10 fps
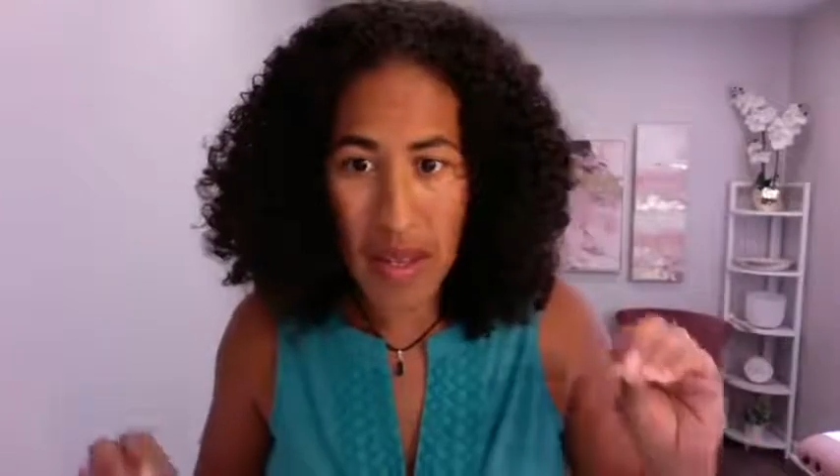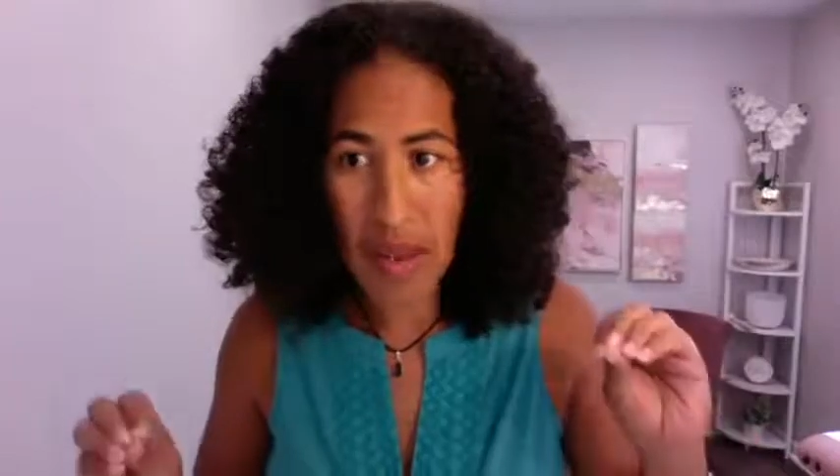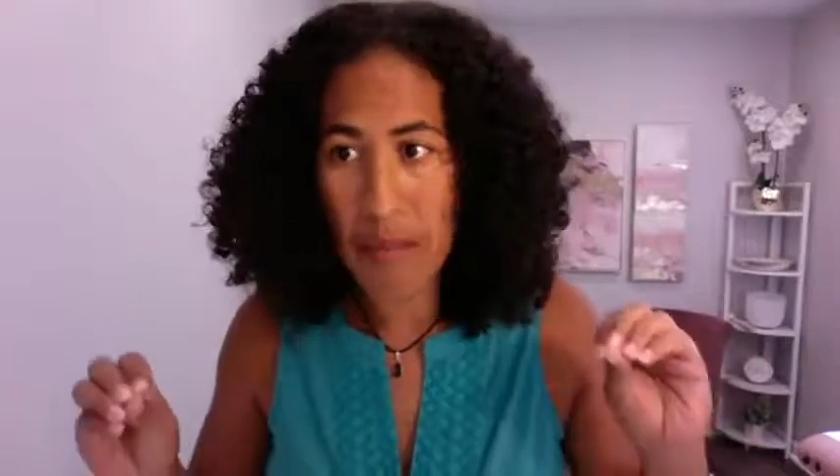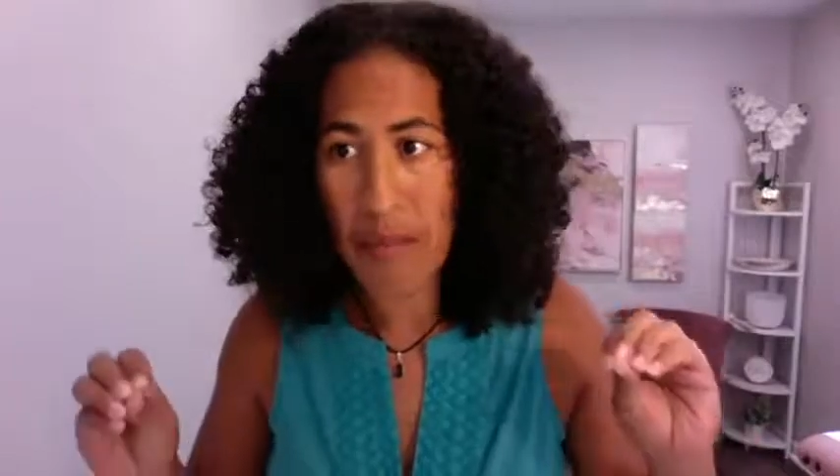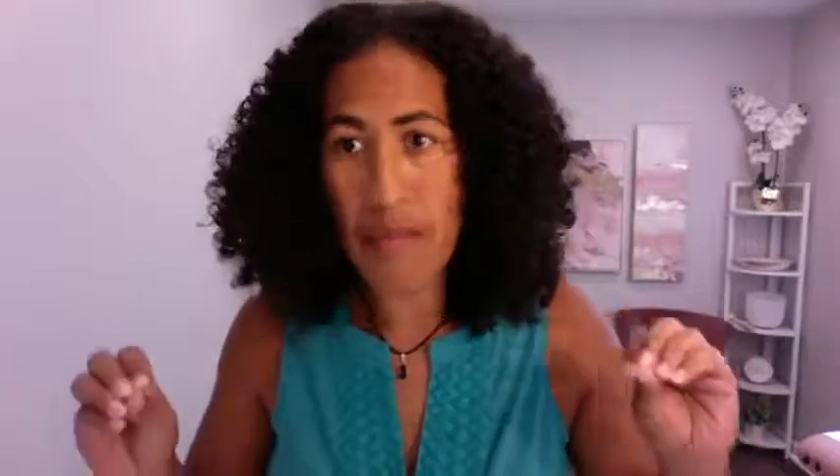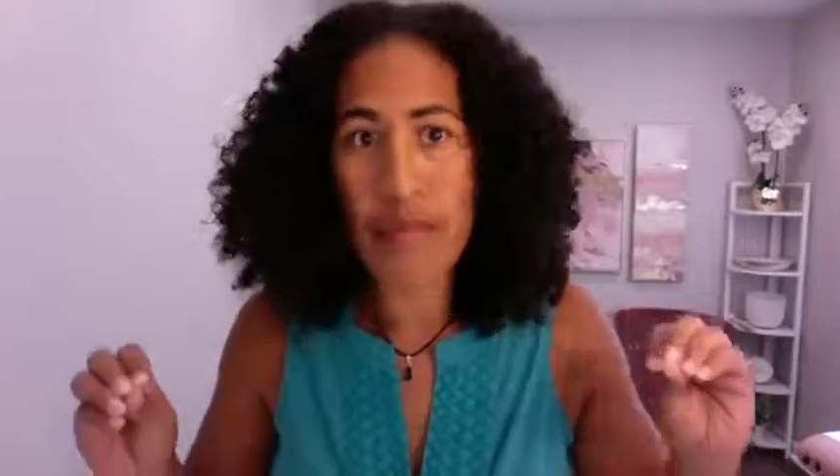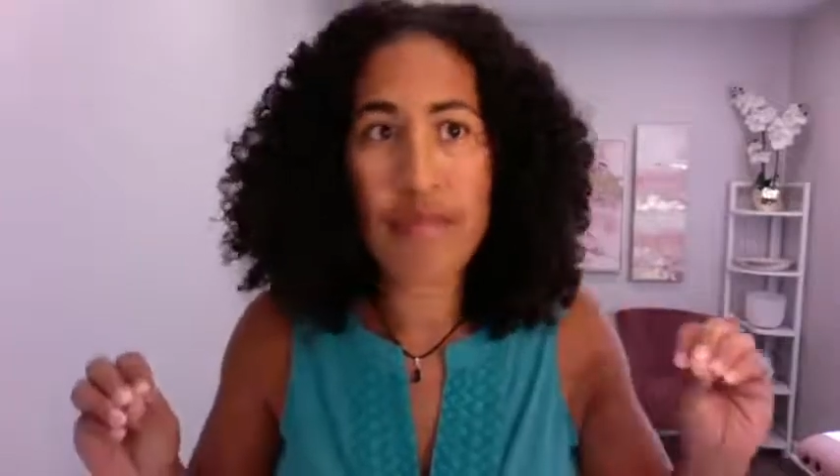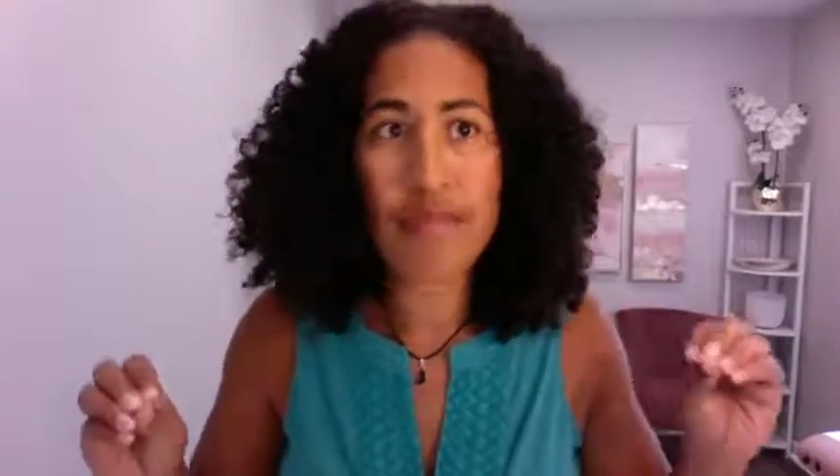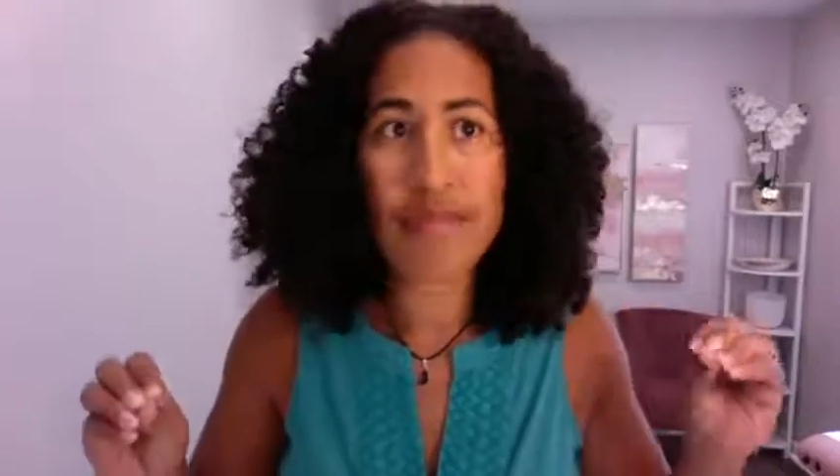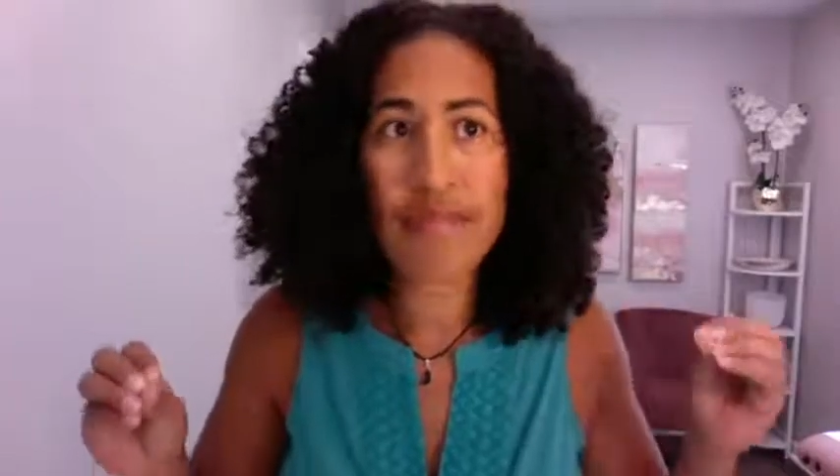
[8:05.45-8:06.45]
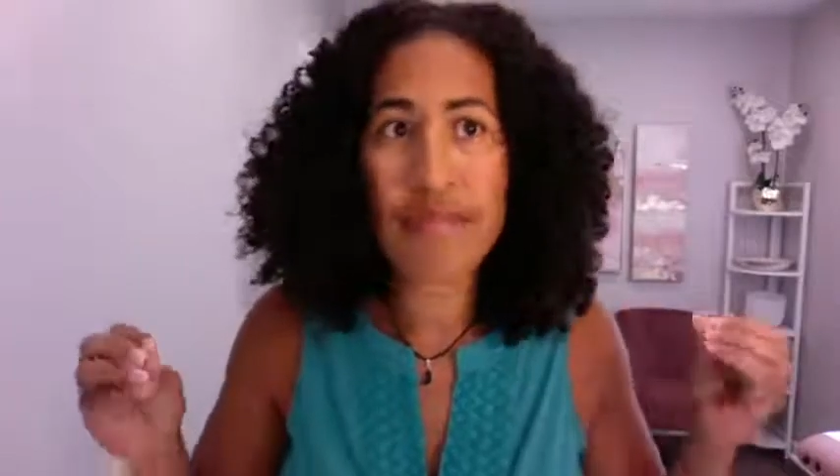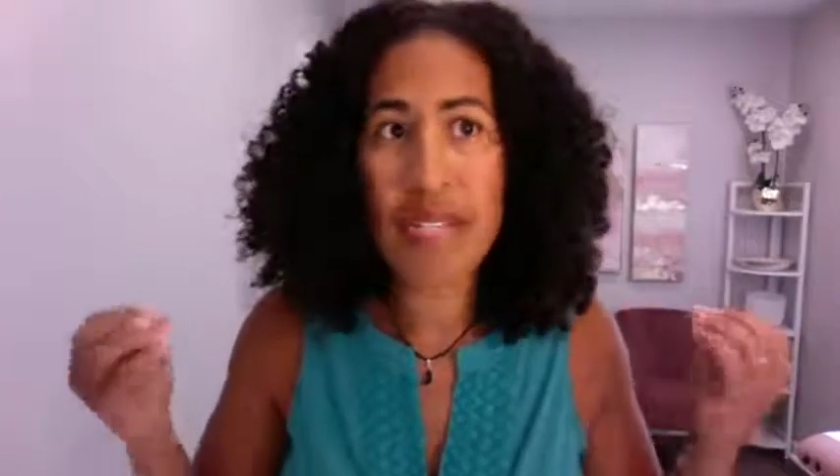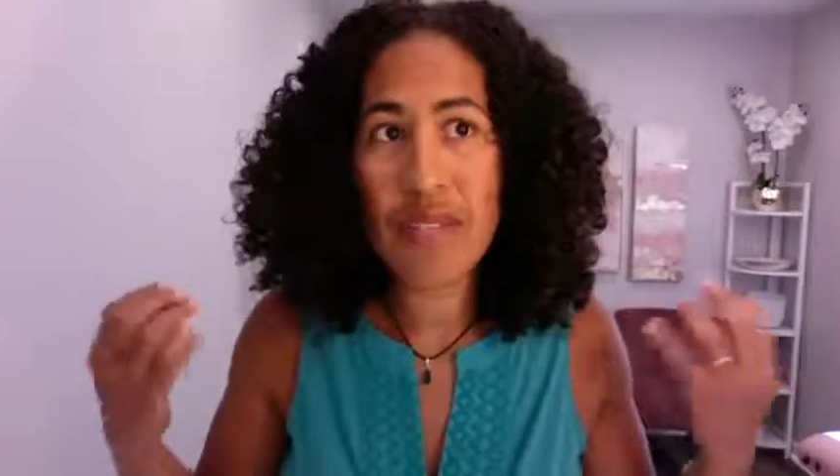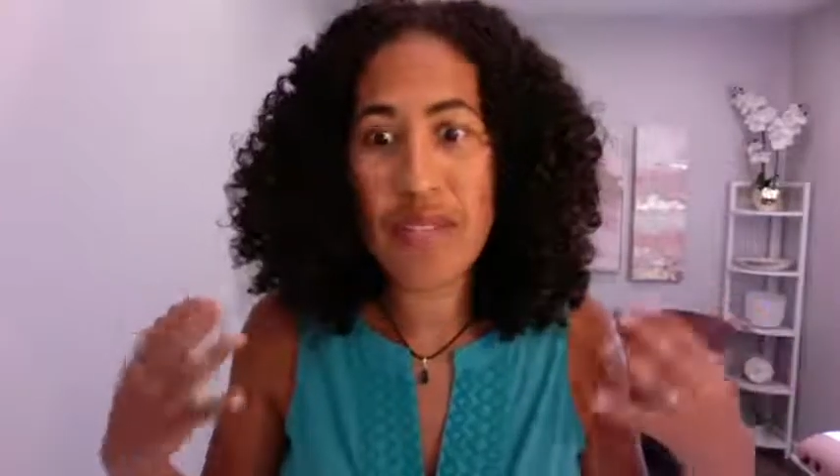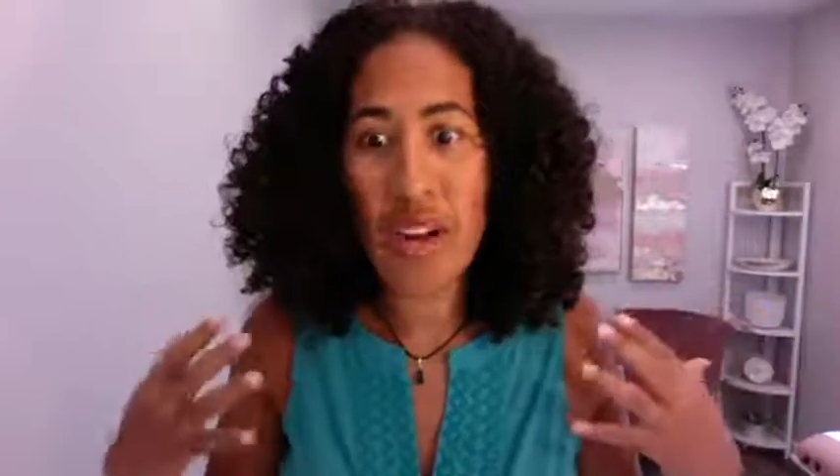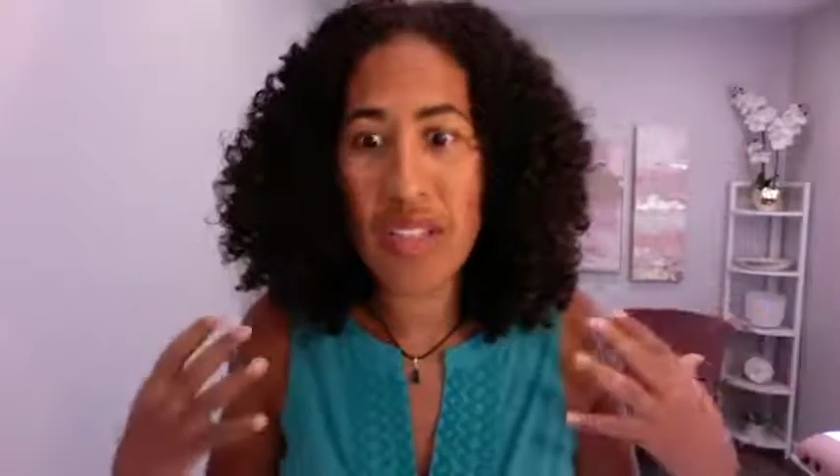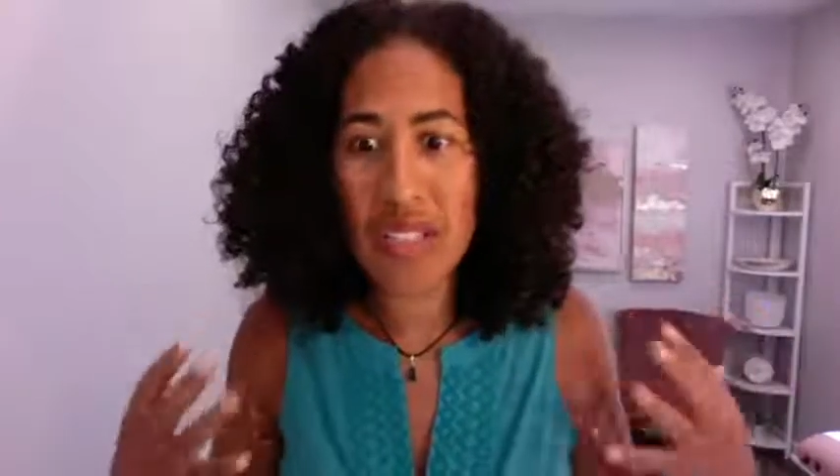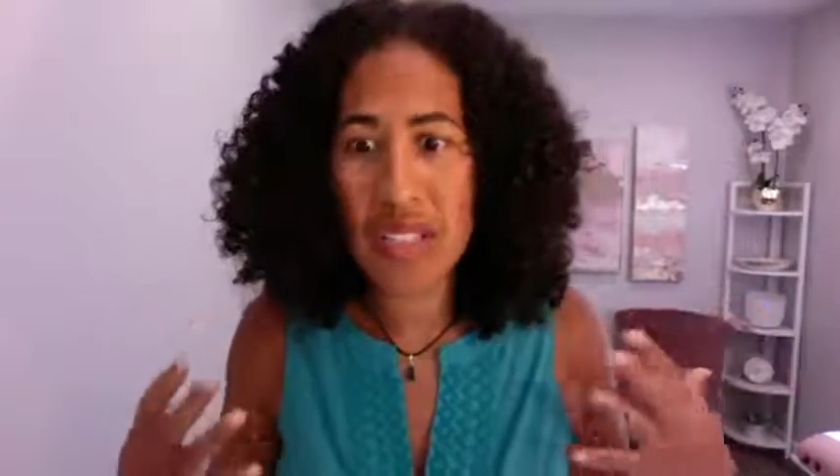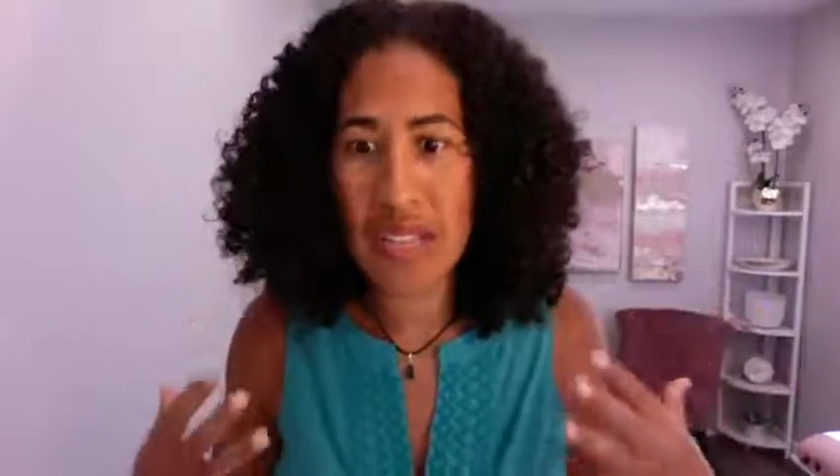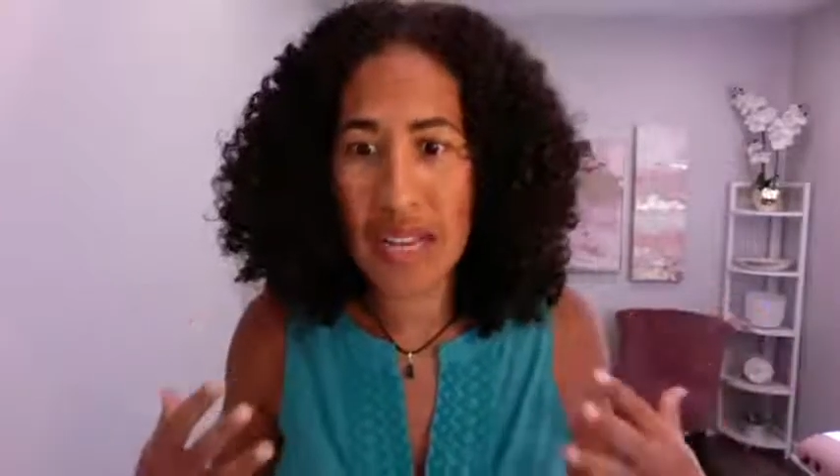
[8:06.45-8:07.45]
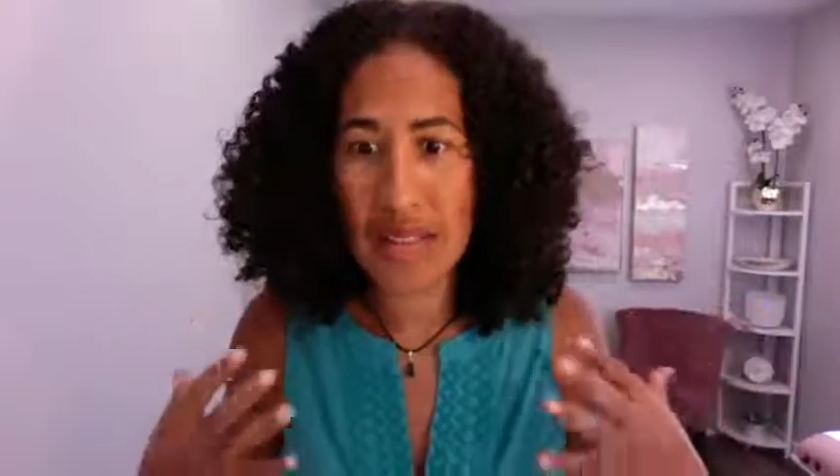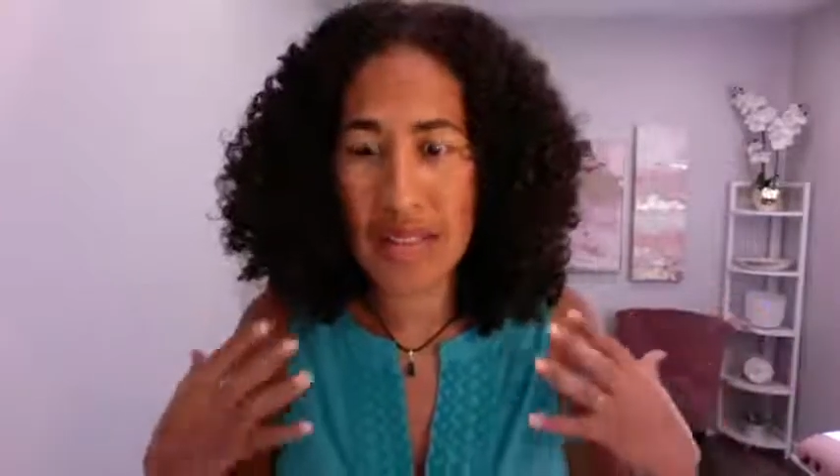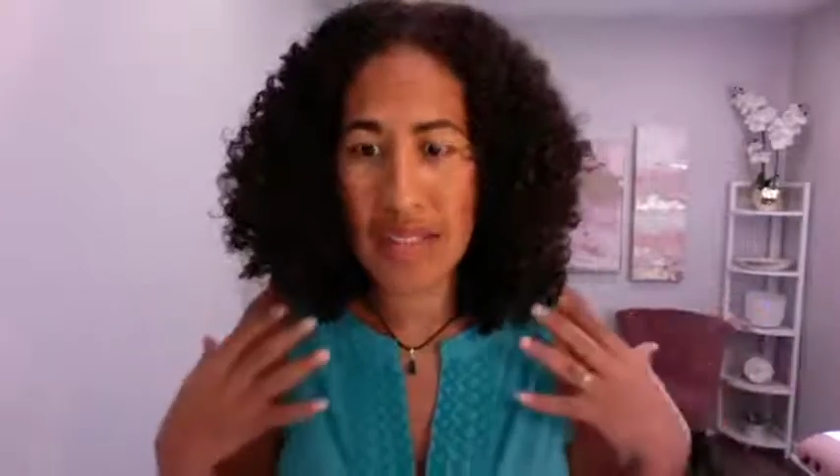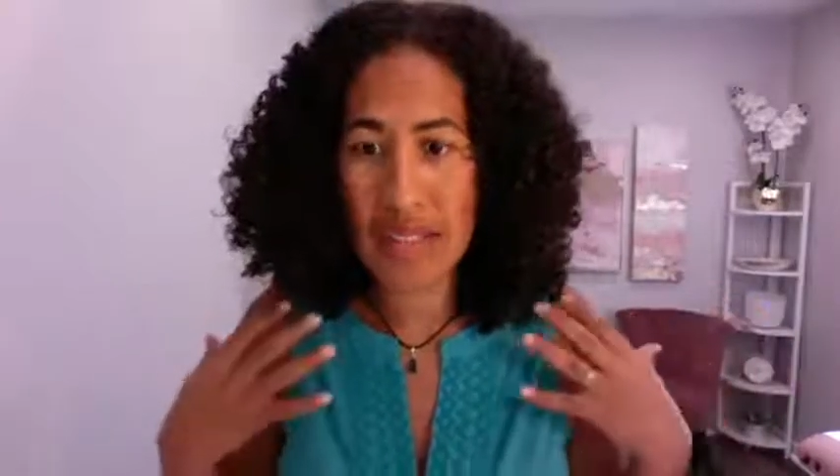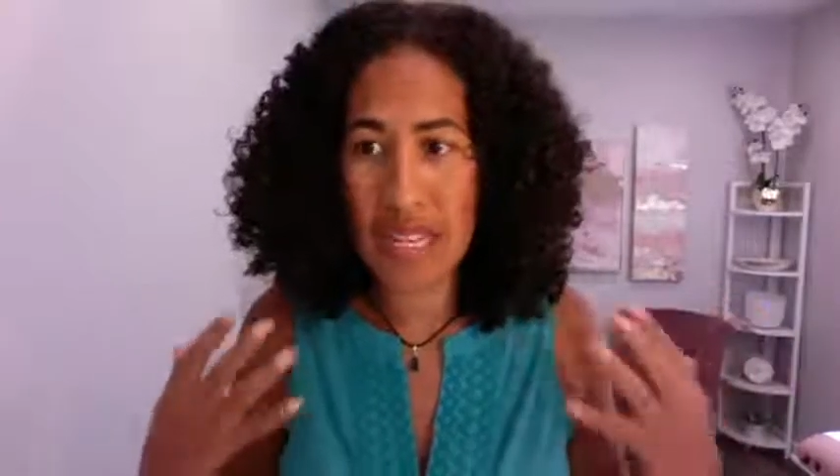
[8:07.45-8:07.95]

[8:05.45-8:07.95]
um, fall into that